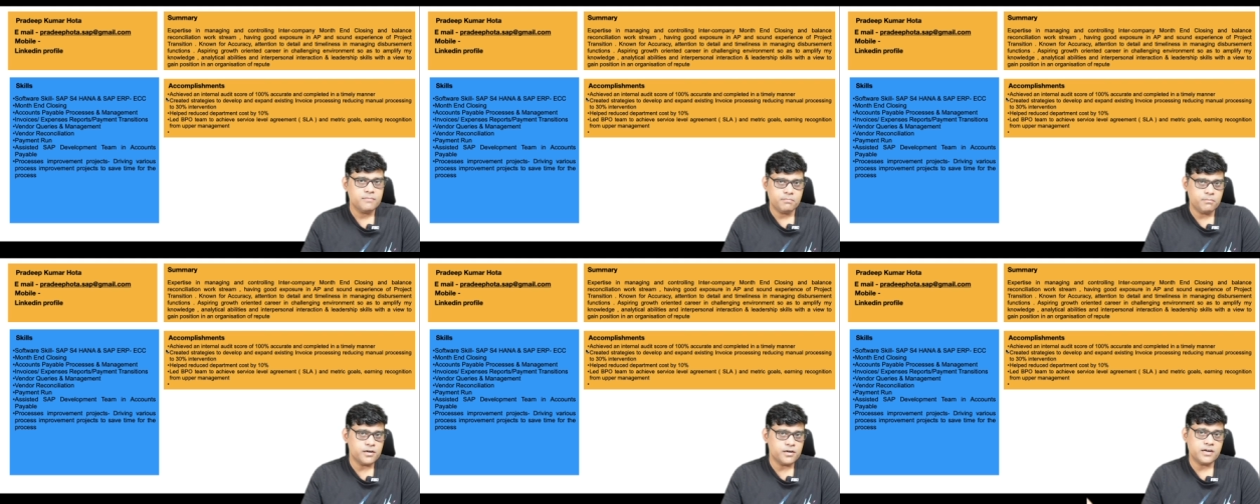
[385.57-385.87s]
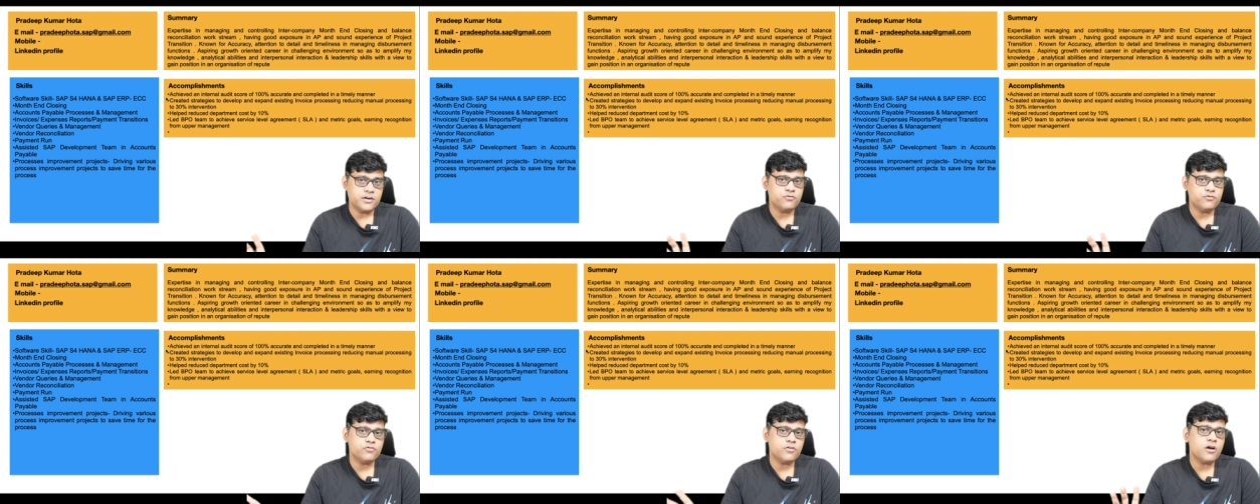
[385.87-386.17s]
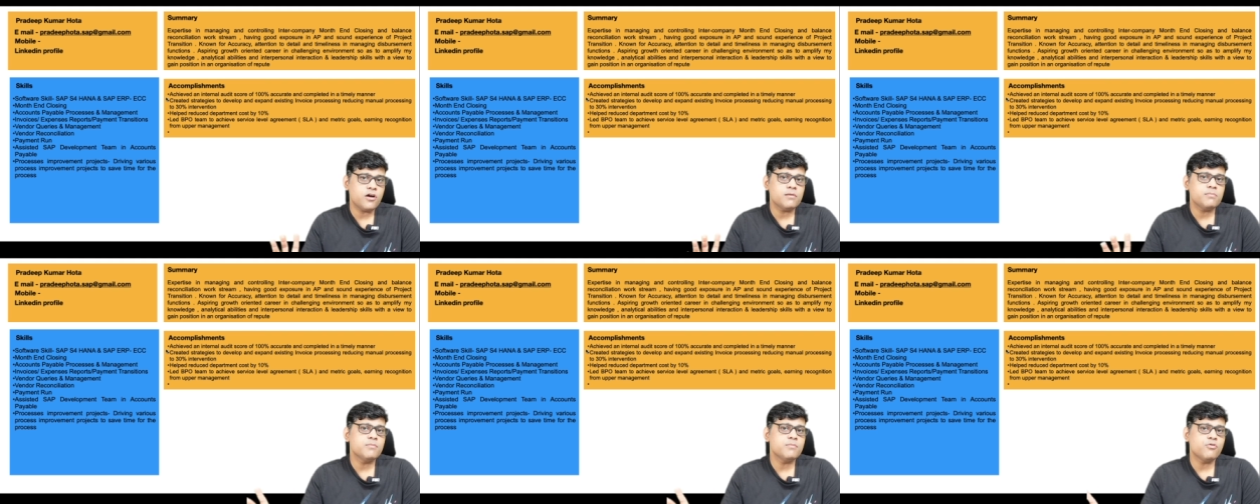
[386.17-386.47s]
but it should
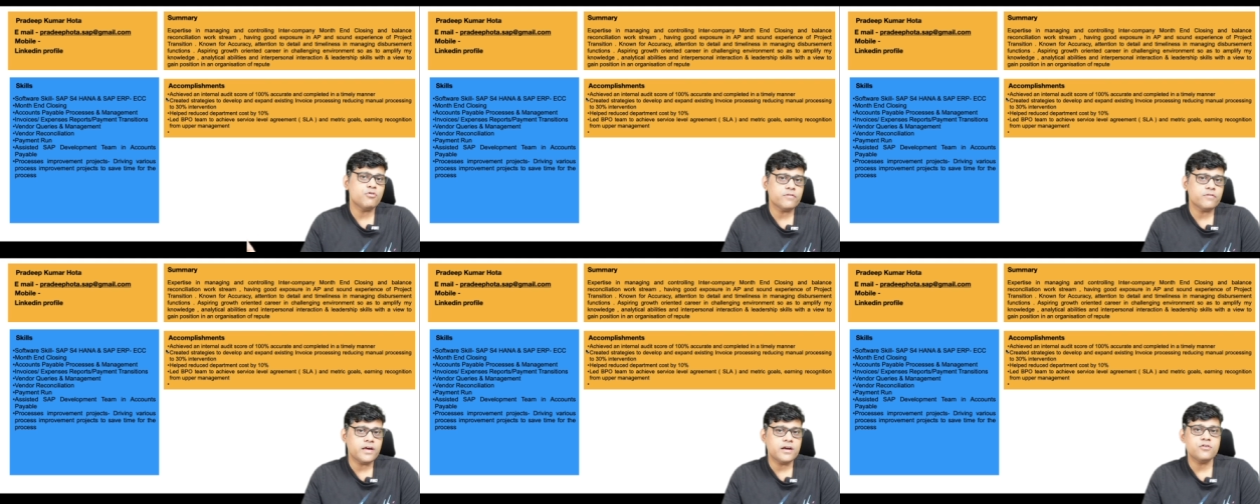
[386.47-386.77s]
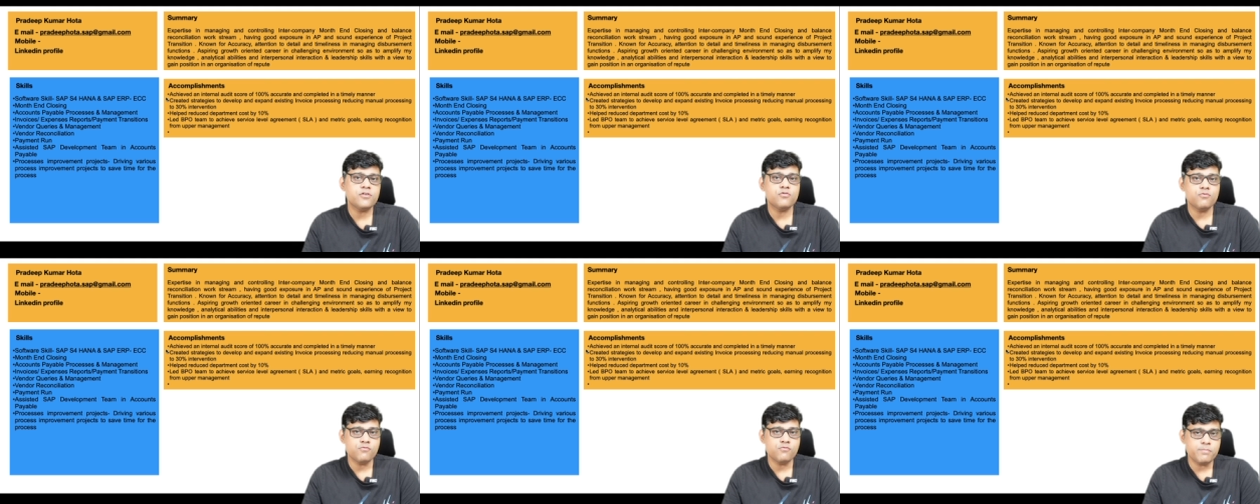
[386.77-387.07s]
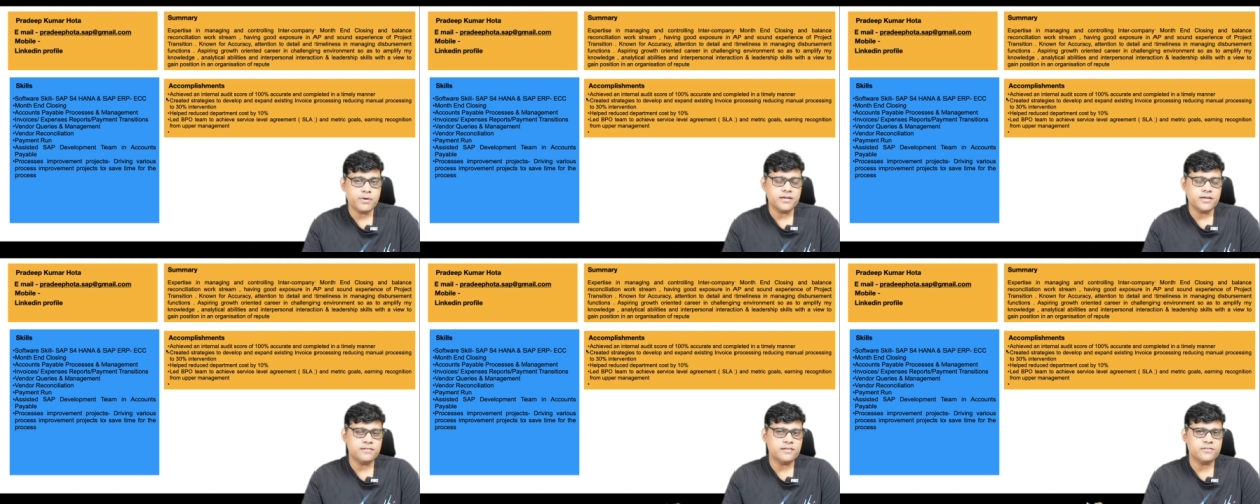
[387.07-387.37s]
not be more than two
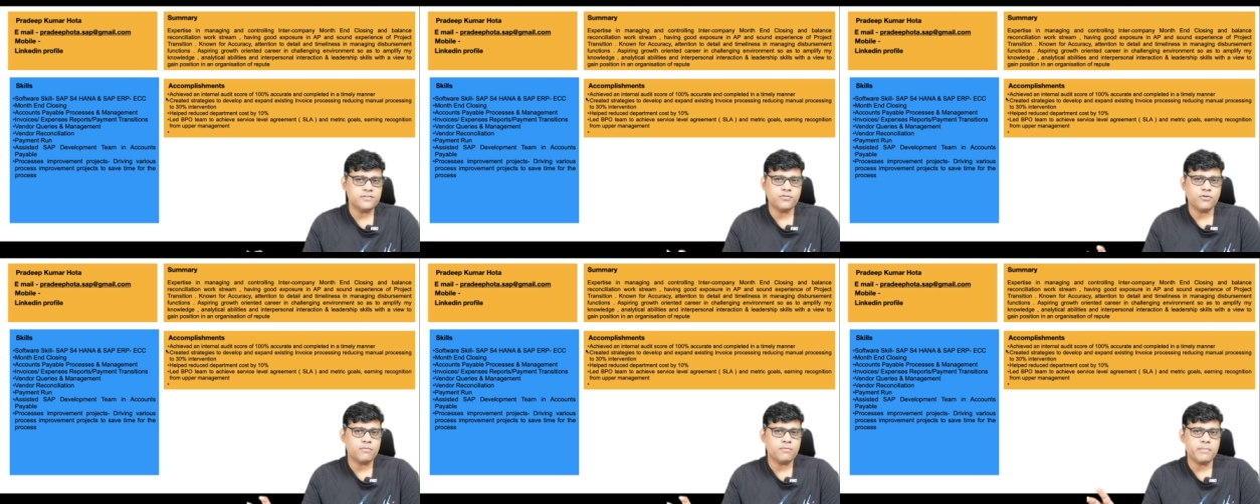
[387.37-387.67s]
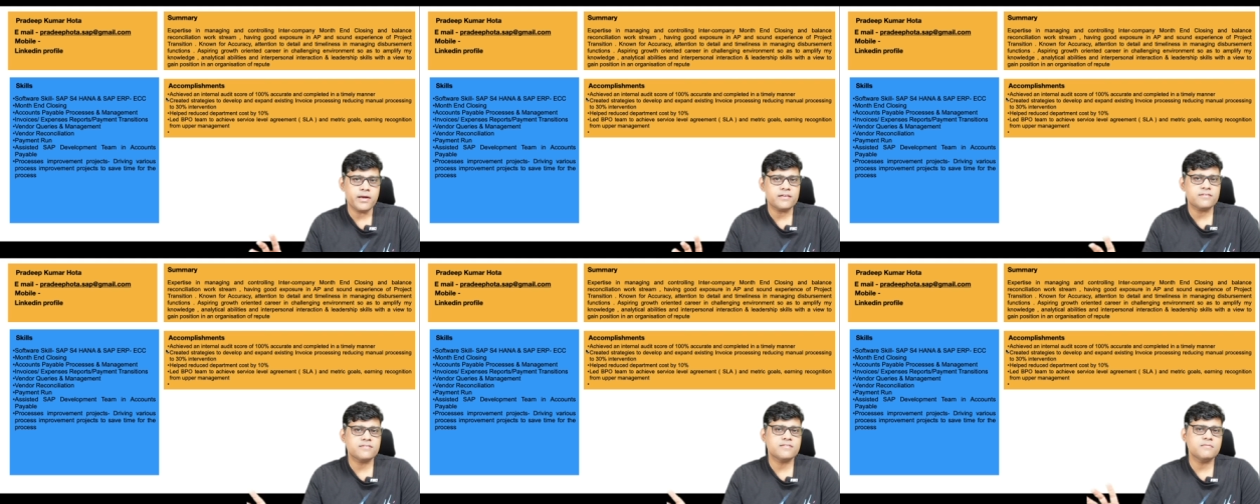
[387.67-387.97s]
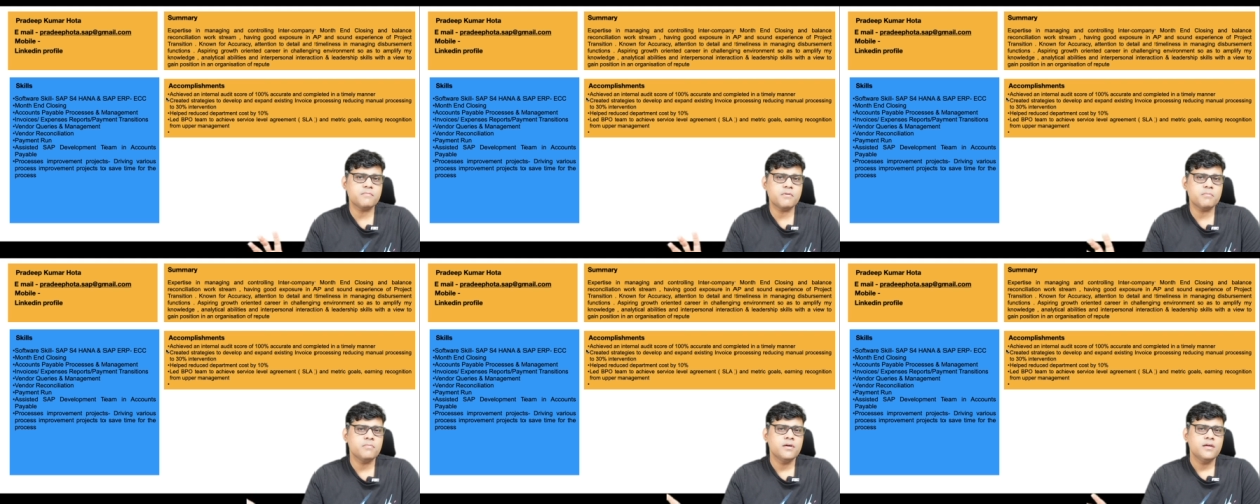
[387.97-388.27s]
pages or
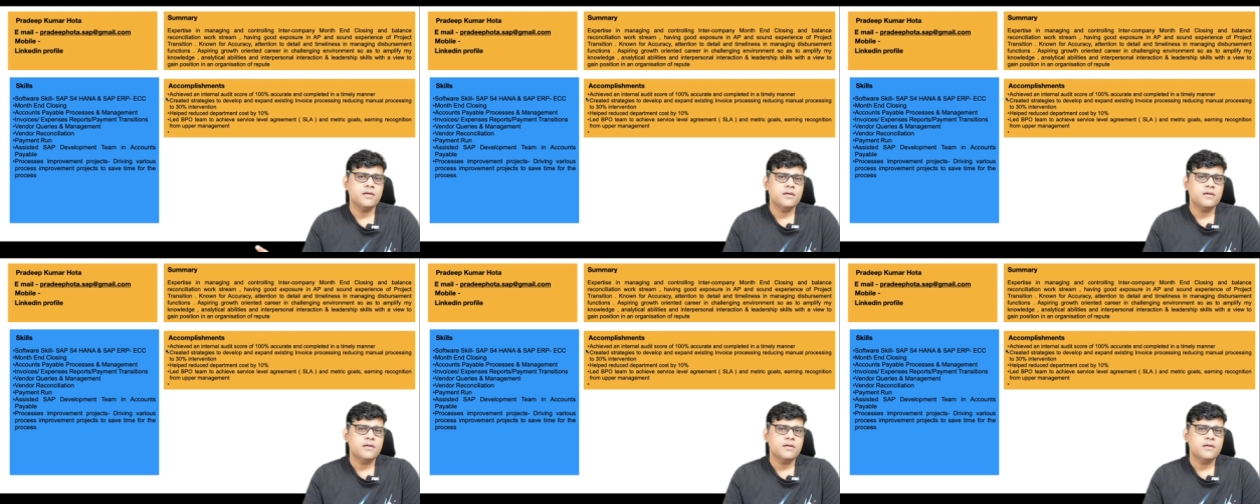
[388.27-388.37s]
maximum.